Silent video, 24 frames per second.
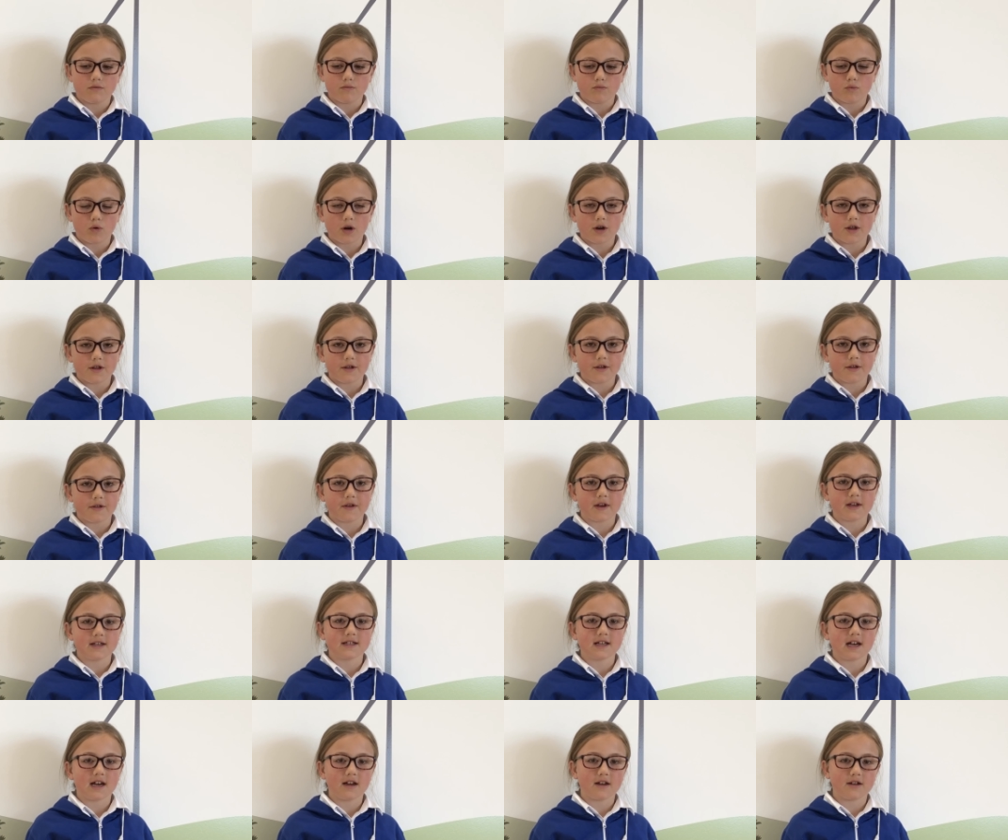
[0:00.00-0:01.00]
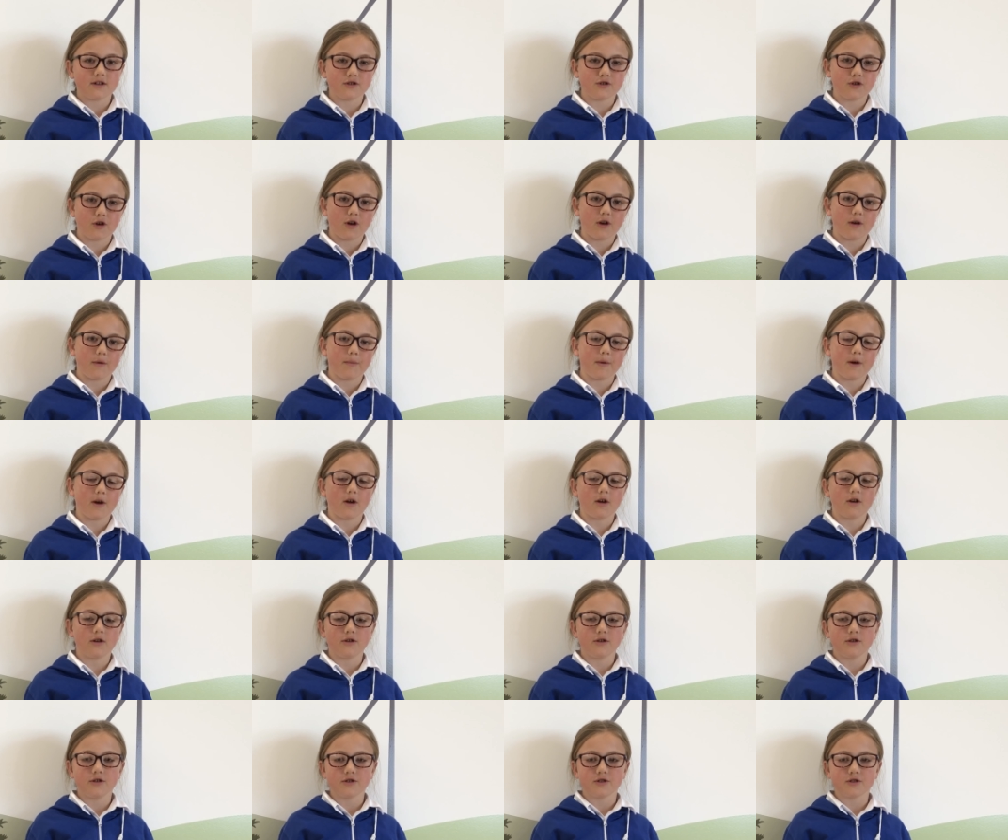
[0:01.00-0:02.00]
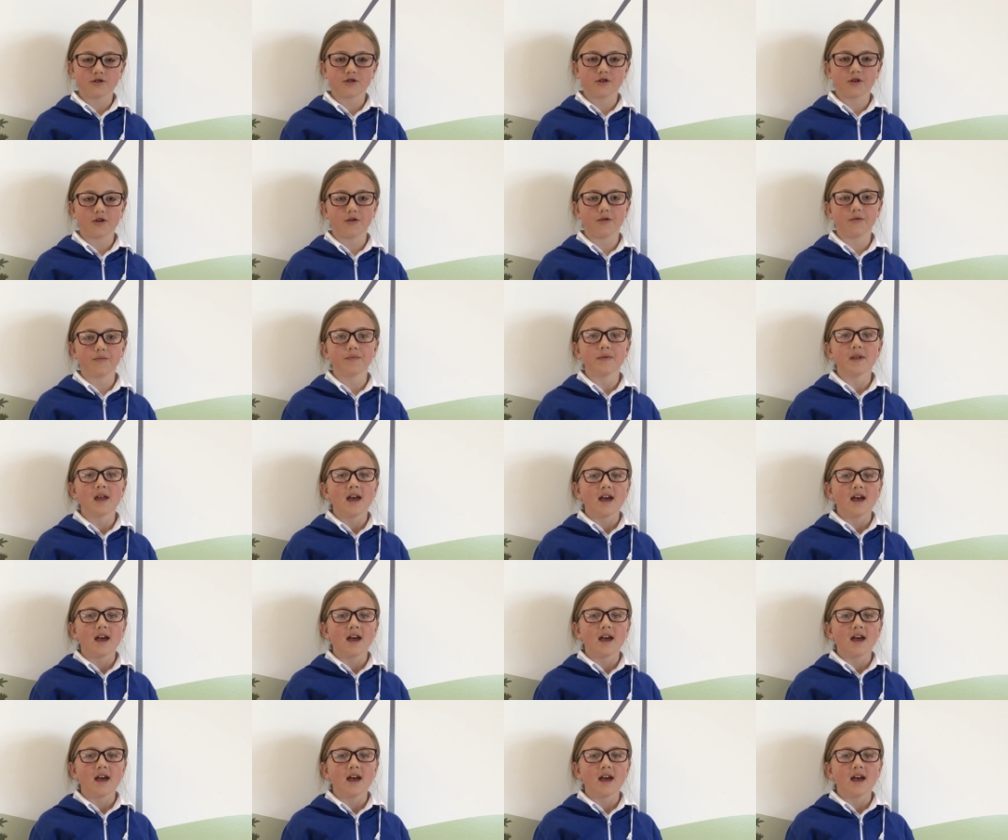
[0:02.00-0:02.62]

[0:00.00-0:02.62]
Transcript: One of the things I enjoy about our new school